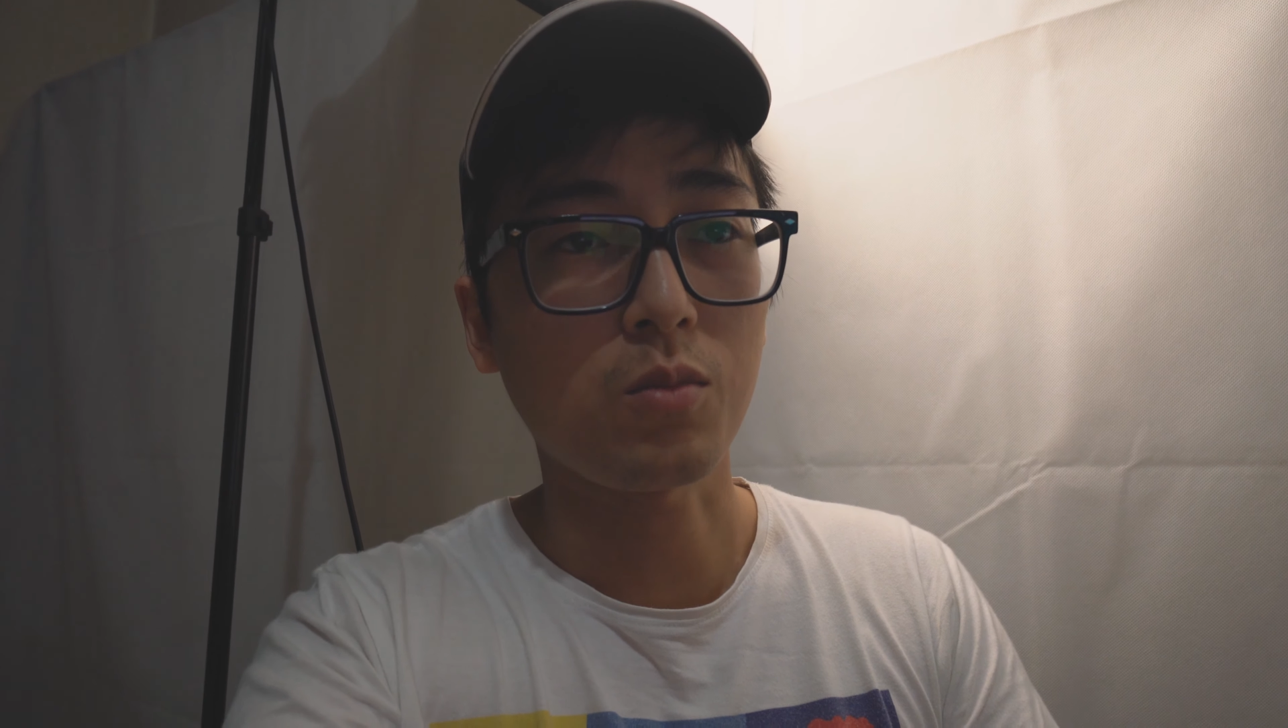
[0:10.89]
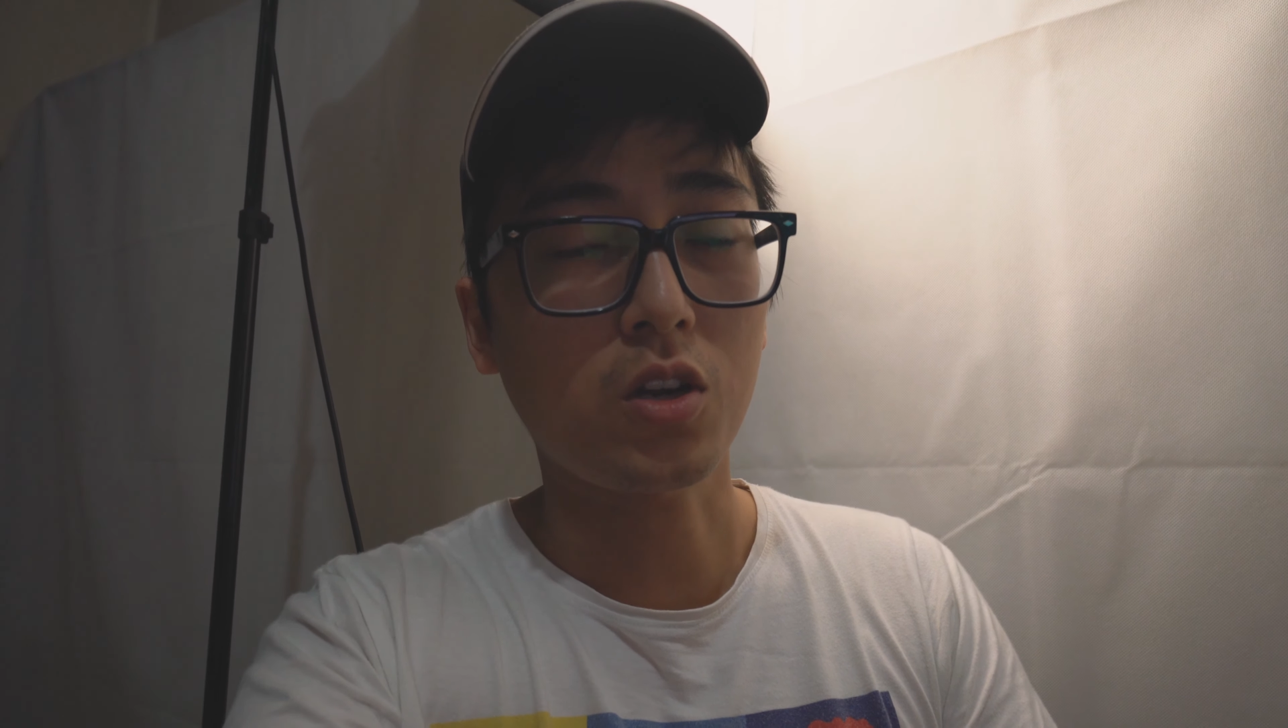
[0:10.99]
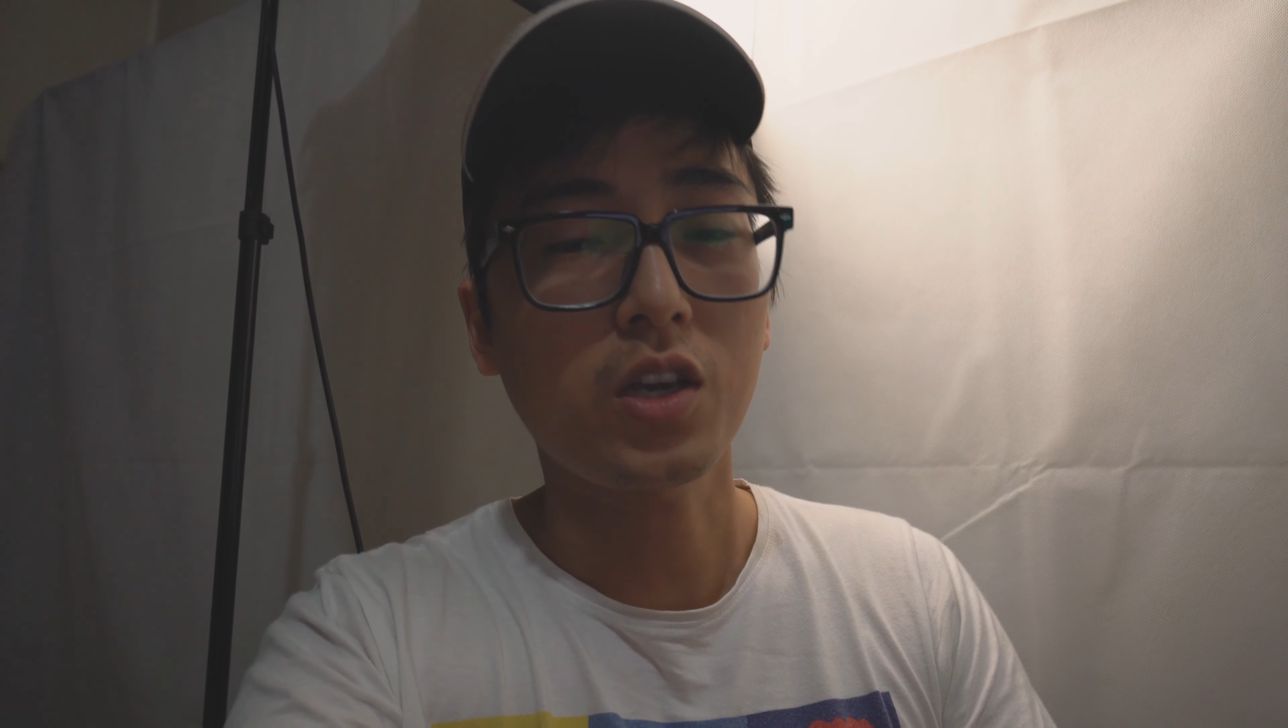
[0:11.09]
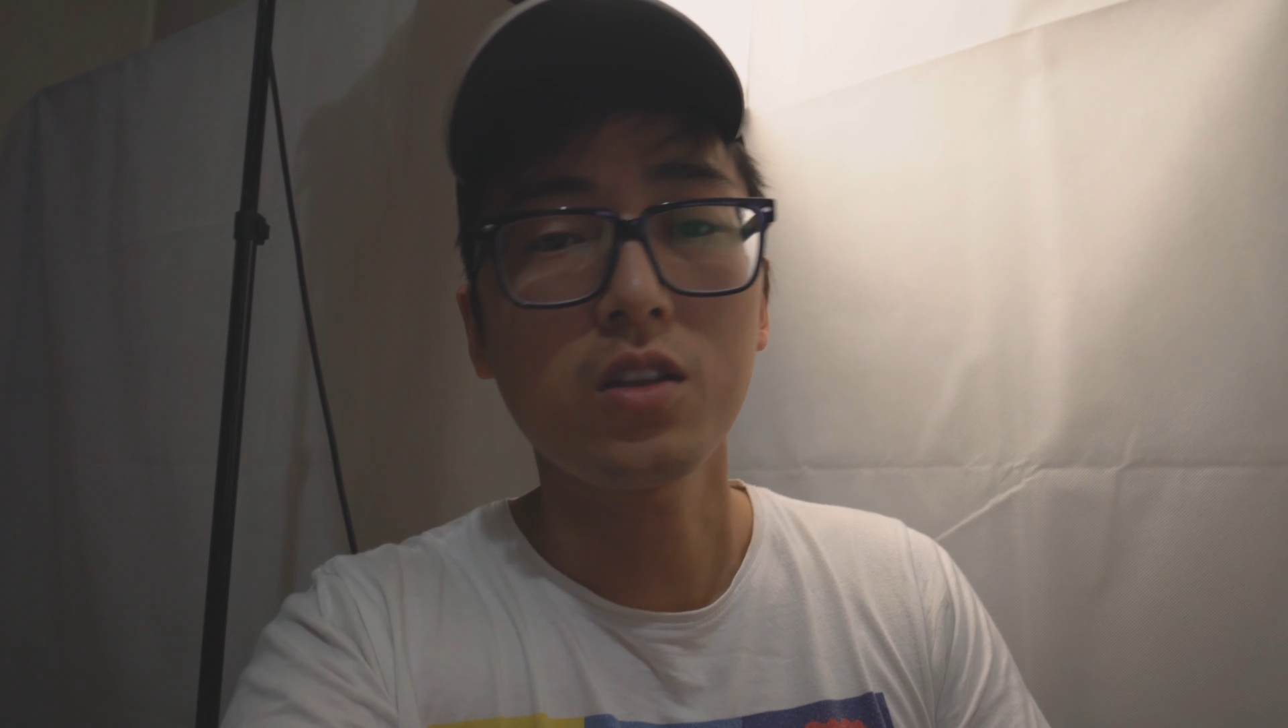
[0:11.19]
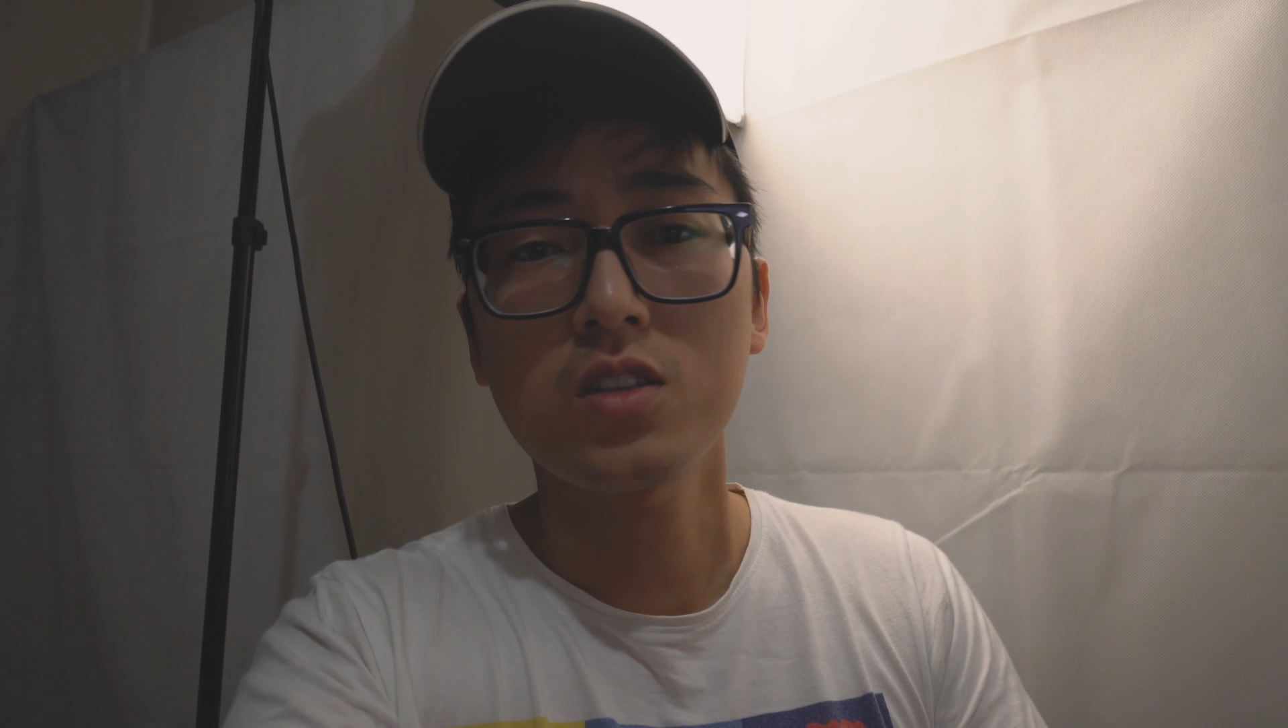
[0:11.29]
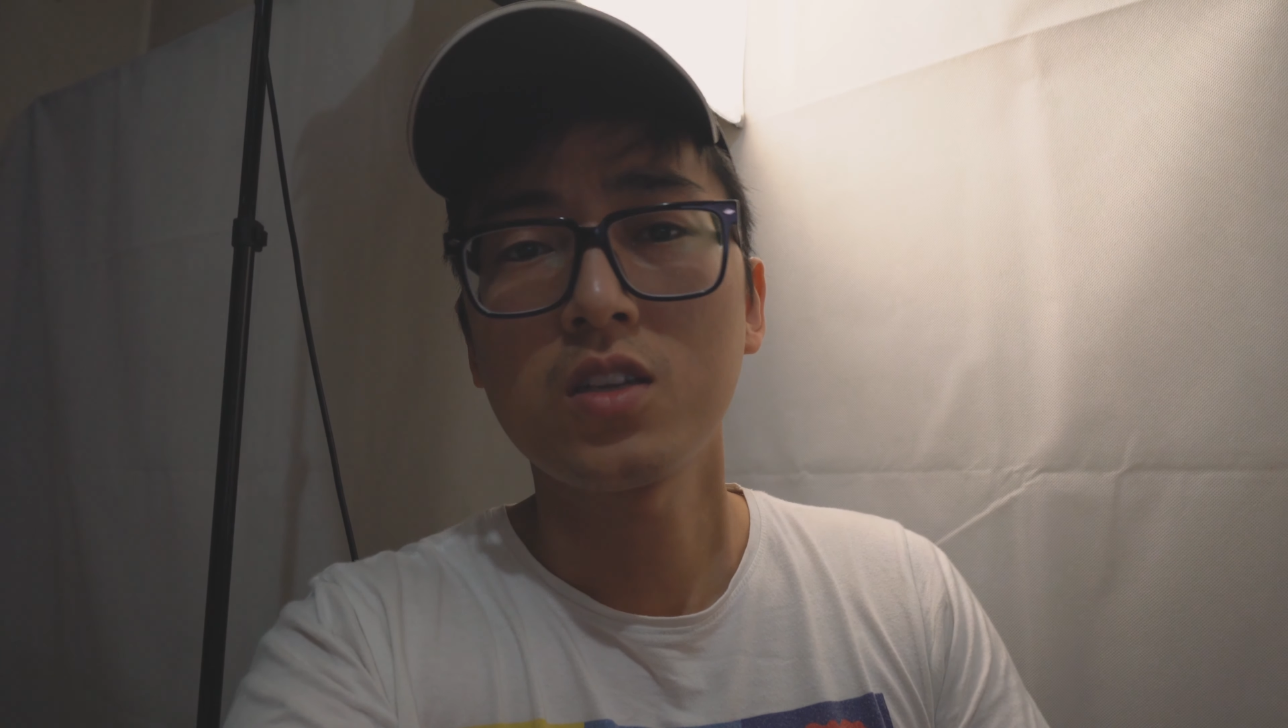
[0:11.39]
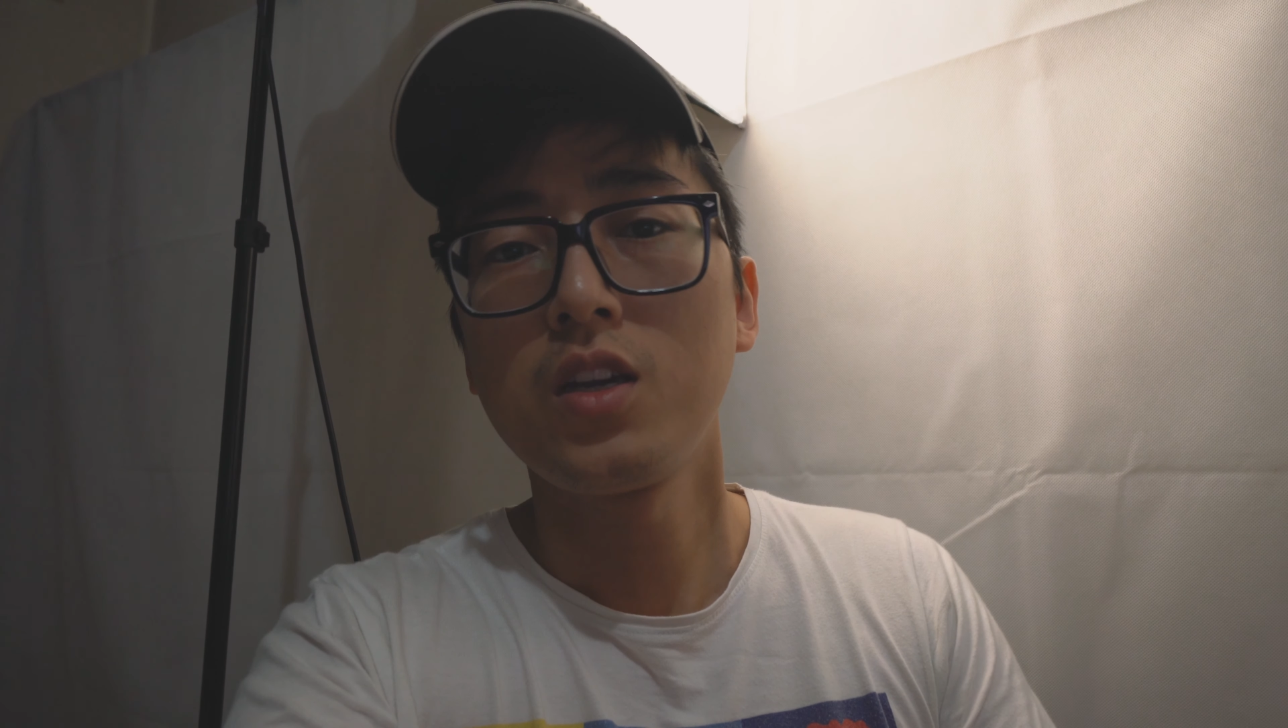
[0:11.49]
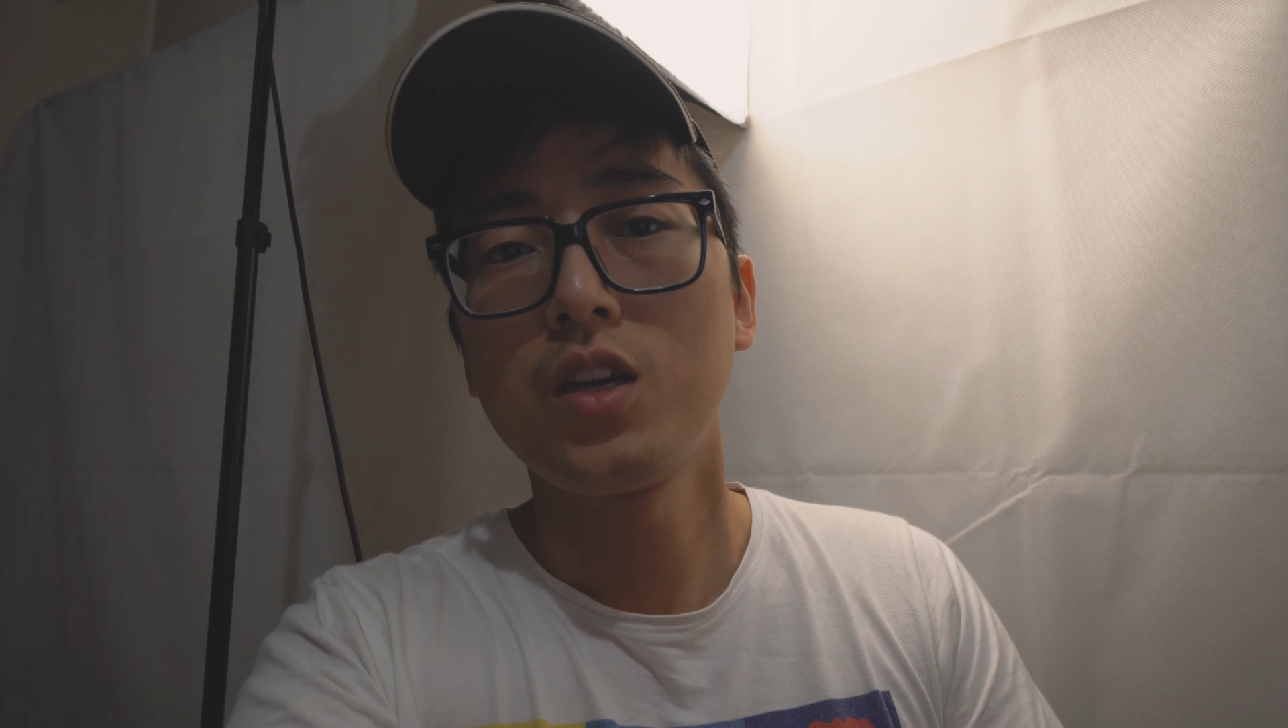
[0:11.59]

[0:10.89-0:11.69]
market